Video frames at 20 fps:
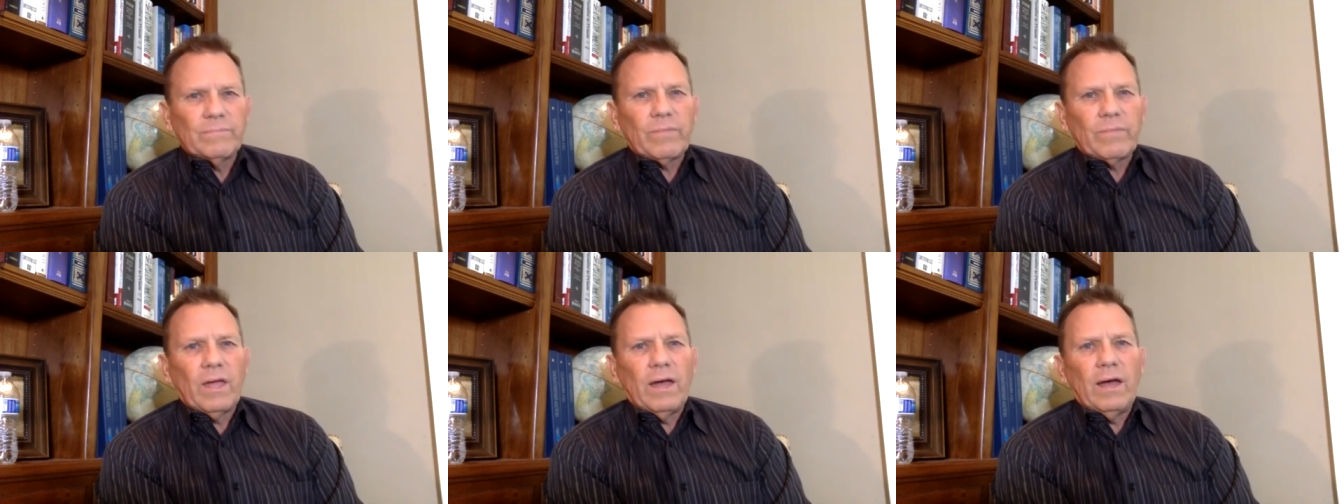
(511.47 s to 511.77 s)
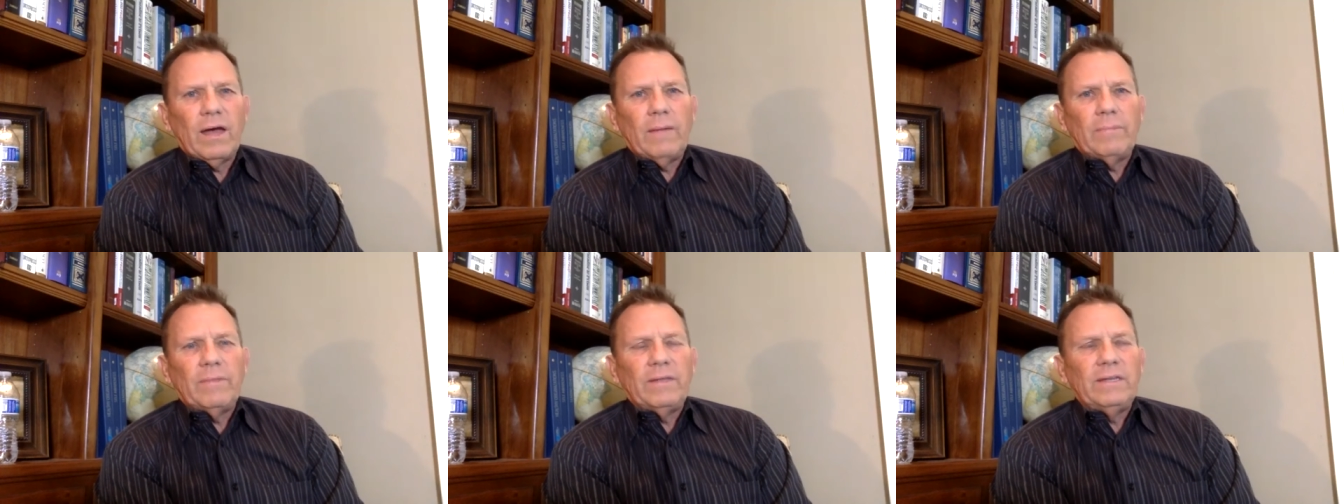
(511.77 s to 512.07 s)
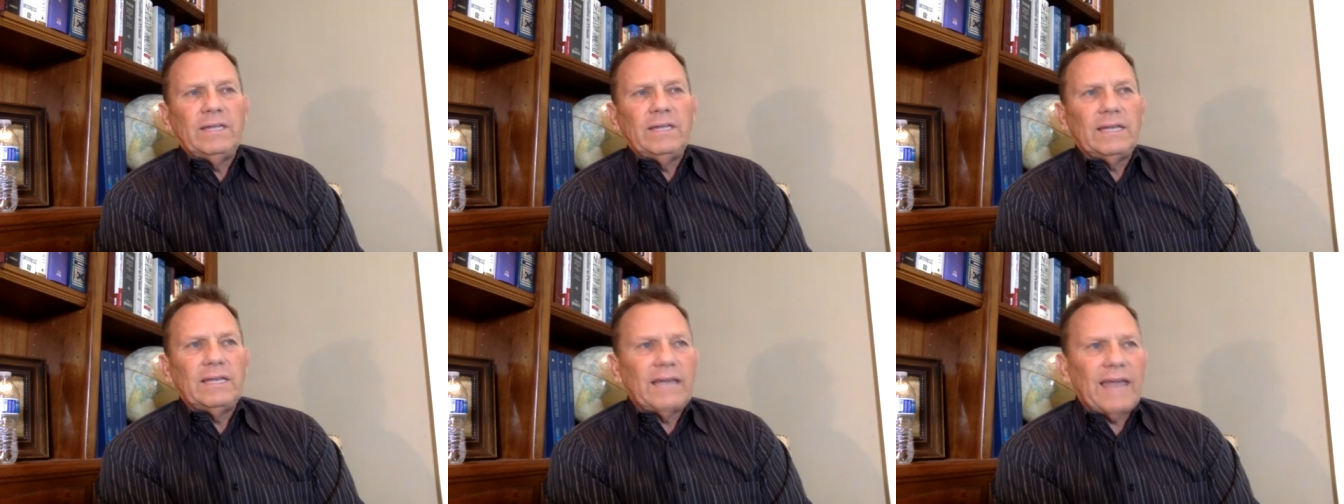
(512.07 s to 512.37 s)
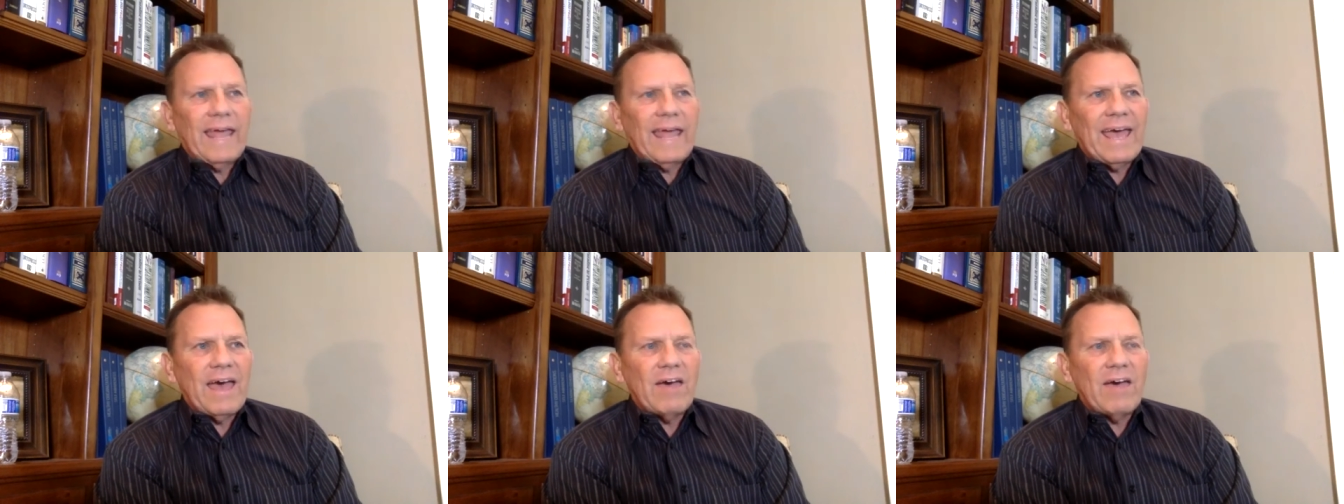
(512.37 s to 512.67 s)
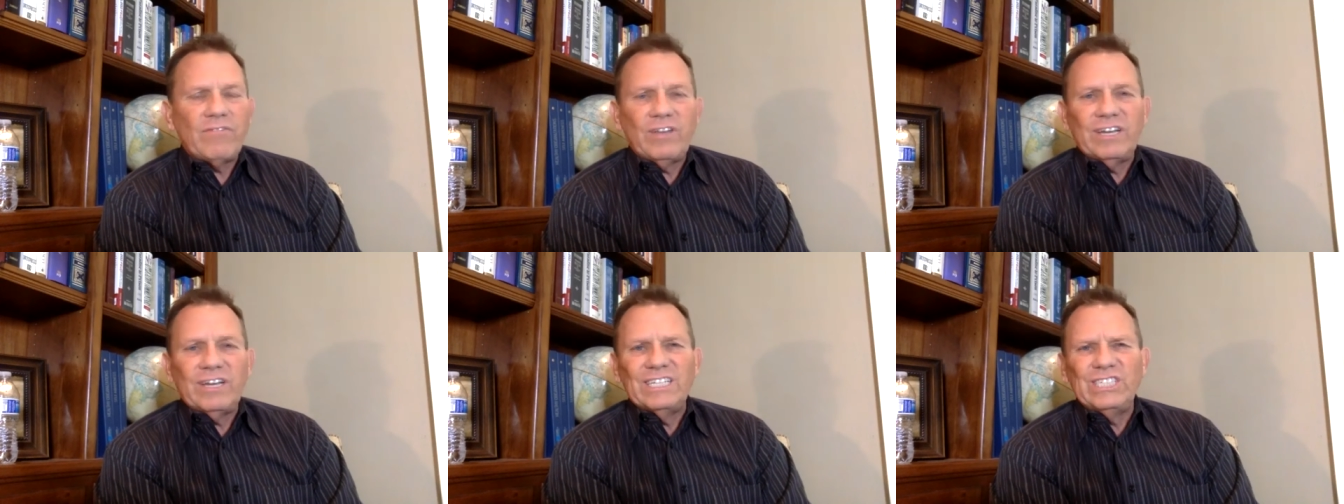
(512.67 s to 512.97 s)
um, that didn't
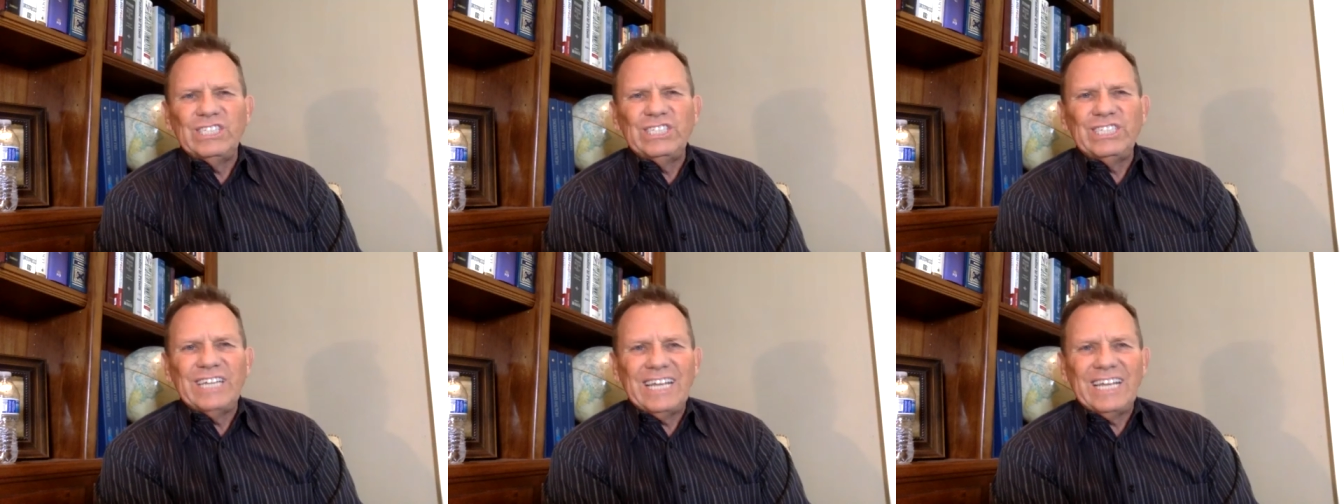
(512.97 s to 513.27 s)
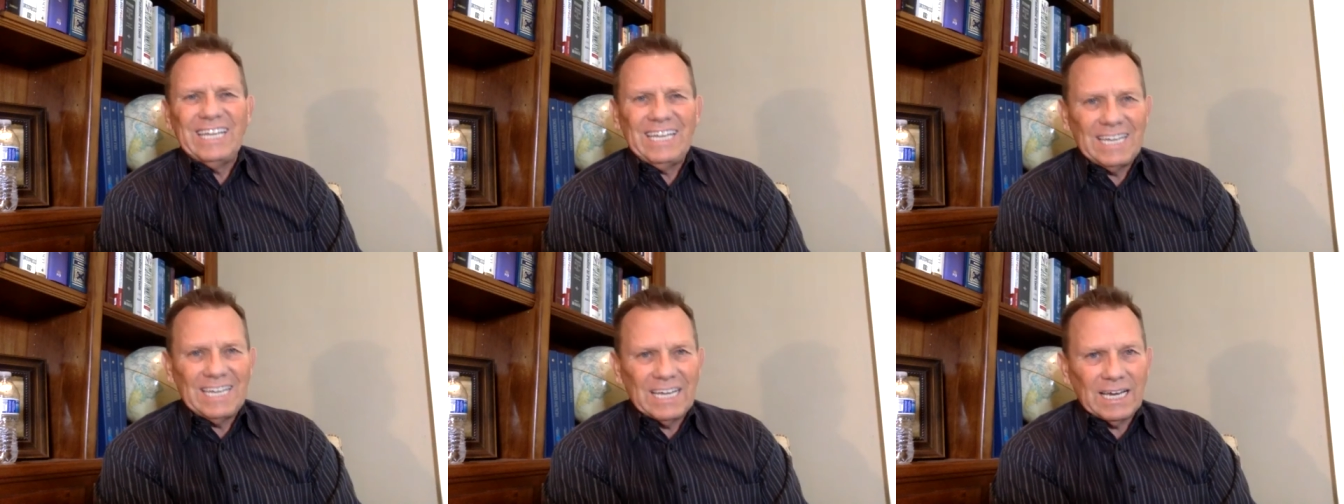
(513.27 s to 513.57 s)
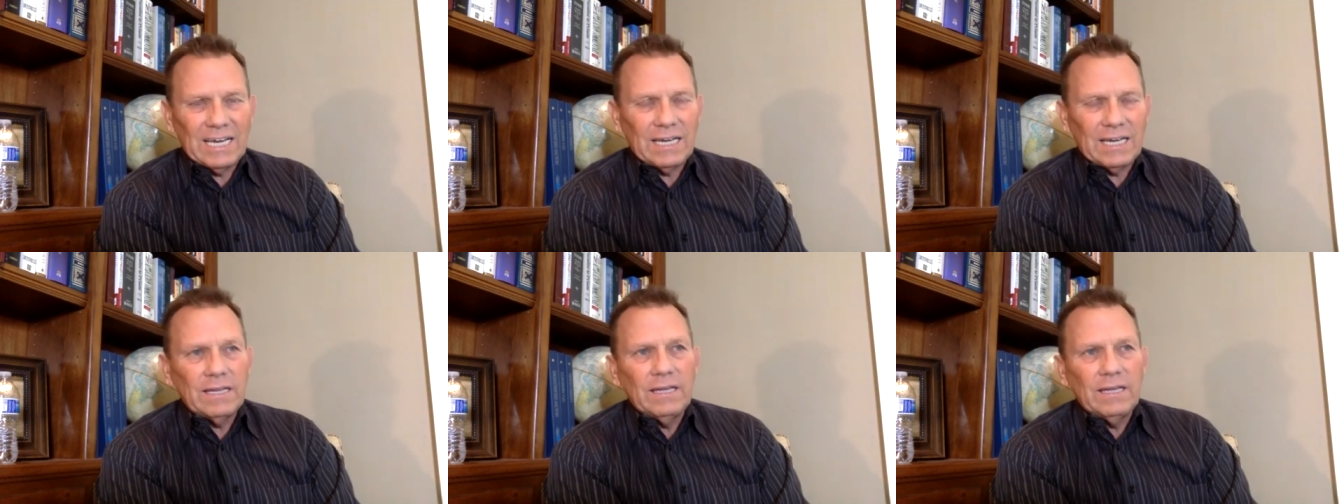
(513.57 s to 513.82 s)
have an agenda